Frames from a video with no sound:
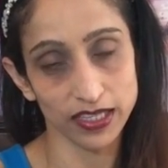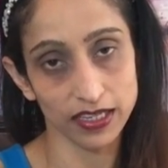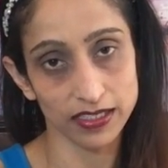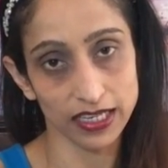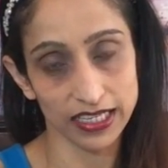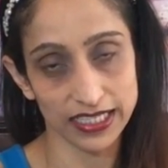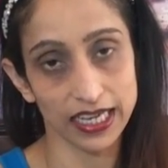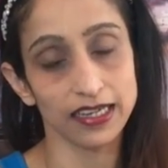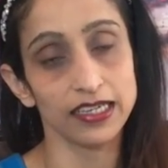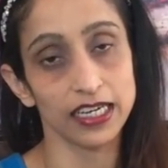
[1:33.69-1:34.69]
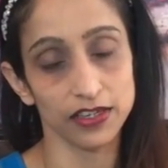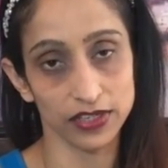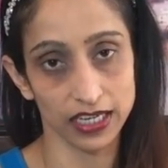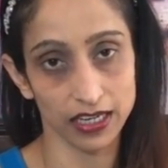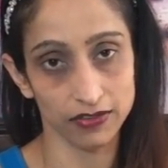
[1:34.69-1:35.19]
That's exactly
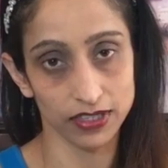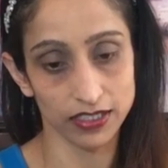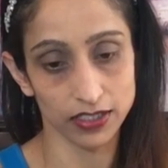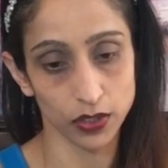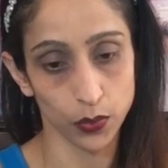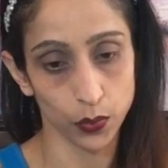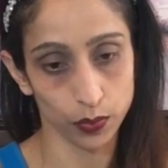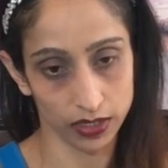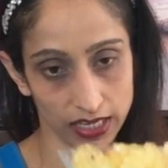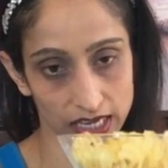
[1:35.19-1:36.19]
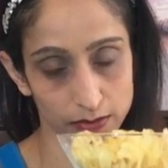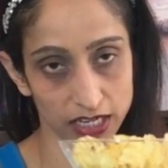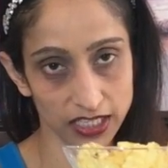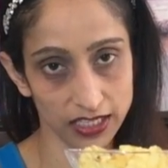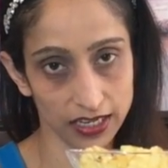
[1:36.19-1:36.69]
100 calories. So again, a
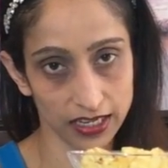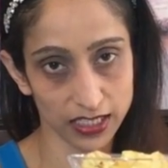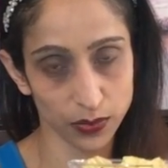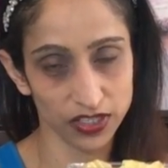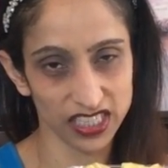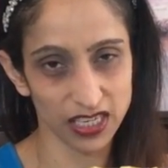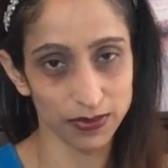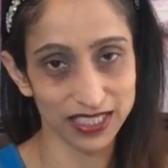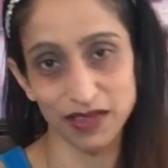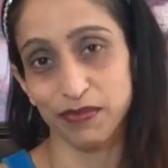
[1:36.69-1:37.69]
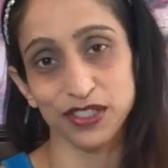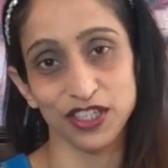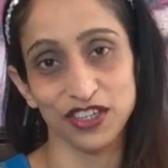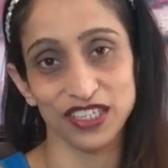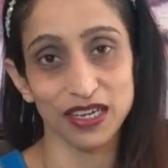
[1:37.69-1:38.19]
martini glass, I wanted to keep it simple
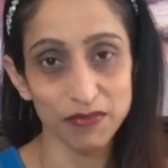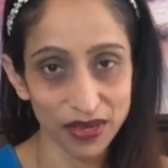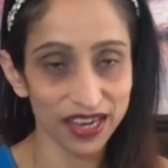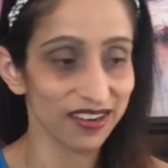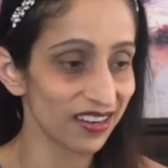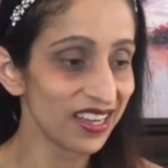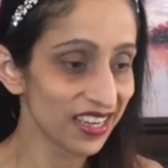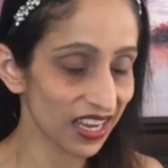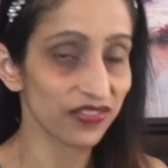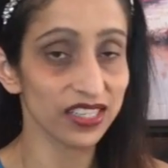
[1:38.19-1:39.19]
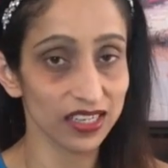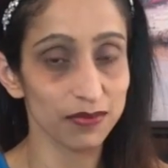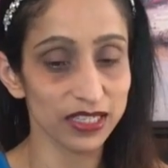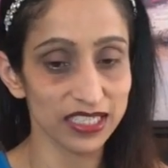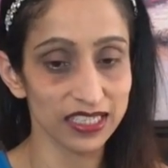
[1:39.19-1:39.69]
so you could compare everything in
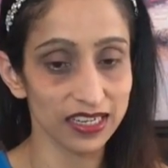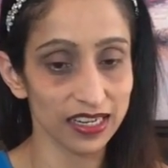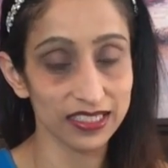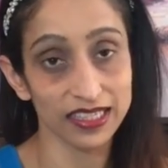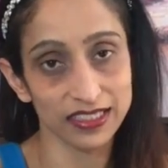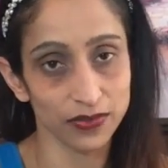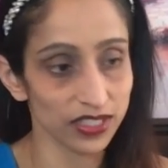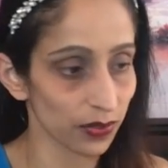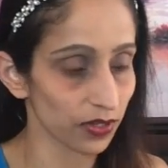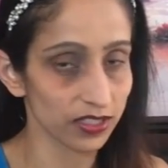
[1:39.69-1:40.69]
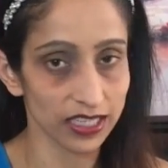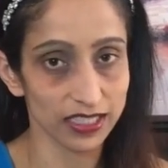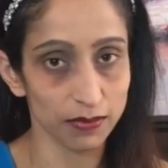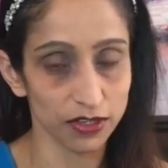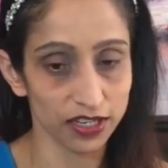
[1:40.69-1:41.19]
a martini glass, and that's the reason I want to take
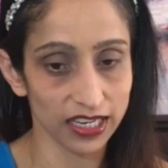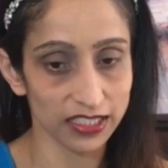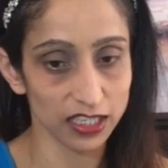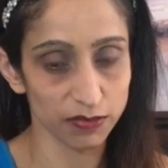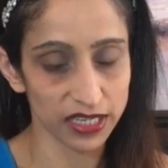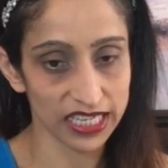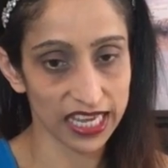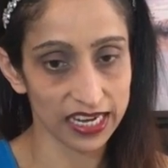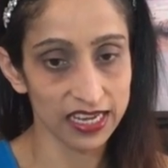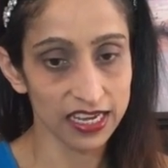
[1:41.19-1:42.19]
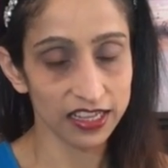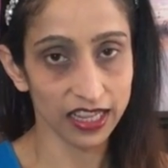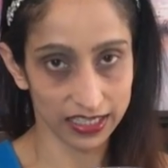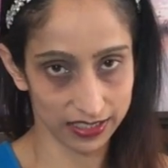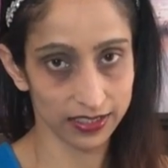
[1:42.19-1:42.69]
similar glasses. But again,
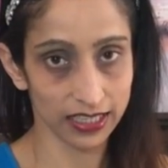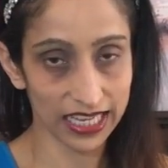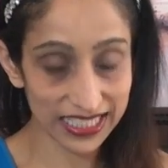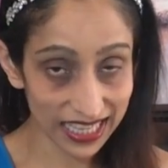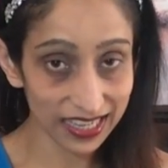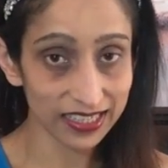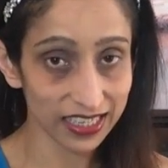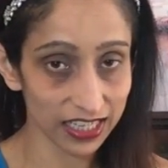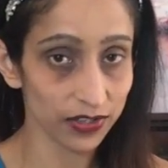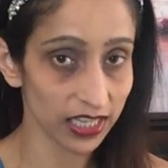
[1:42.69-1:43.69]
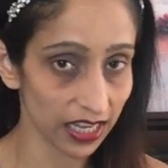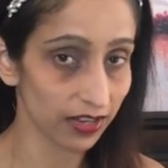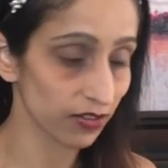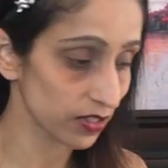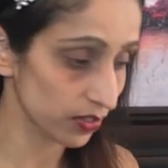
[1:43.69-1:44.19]
that's exactly 100
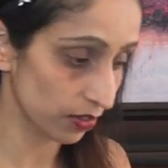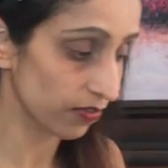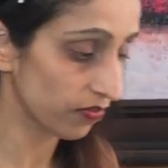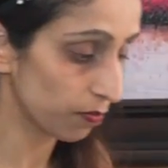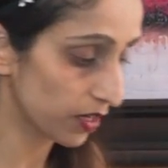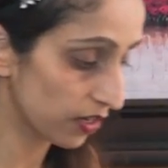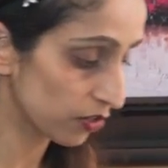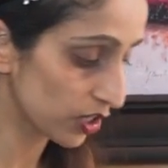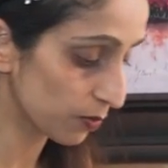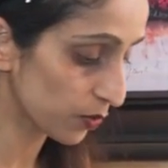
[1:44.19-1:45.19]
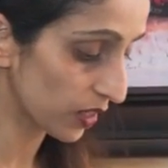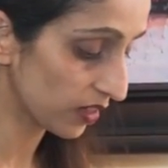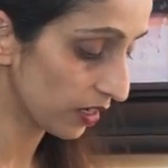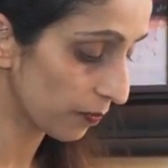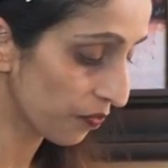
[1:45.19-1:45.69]
calories of potato chips right
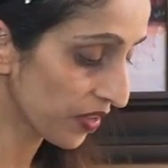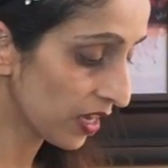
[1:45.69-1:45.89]
there.